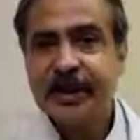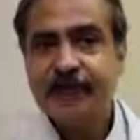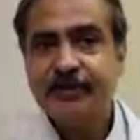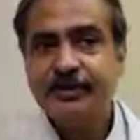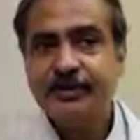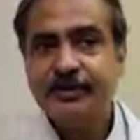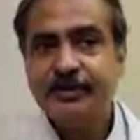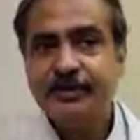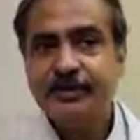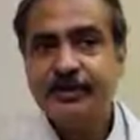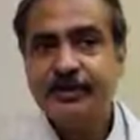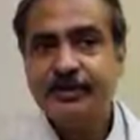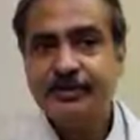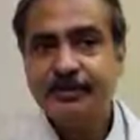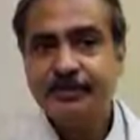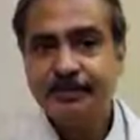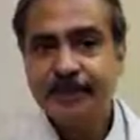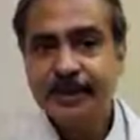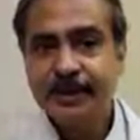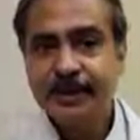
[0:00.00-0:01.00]
abdominal
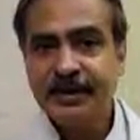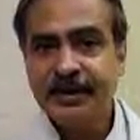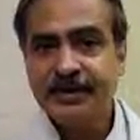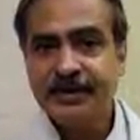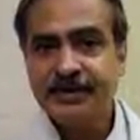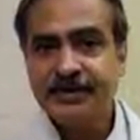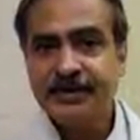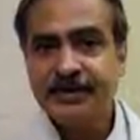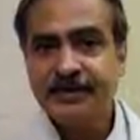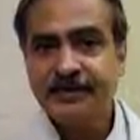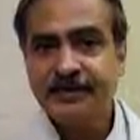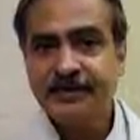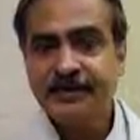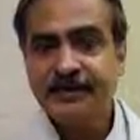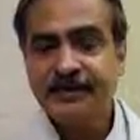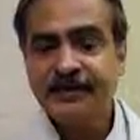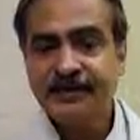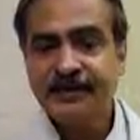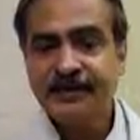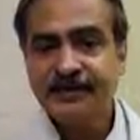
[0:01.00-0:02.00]
pain,
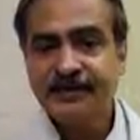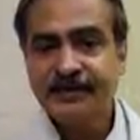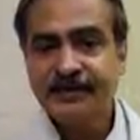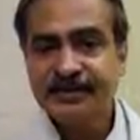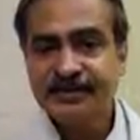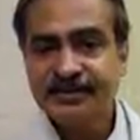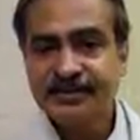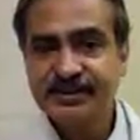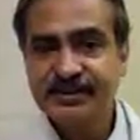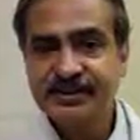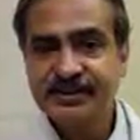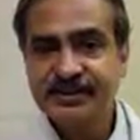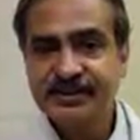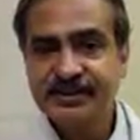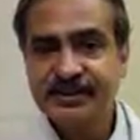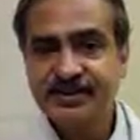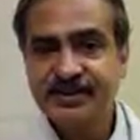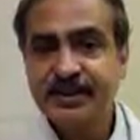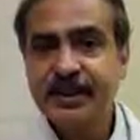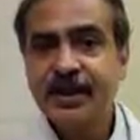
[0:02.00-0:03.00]
discomfort,
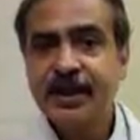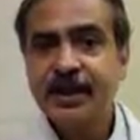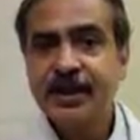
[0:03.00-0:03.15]
distension,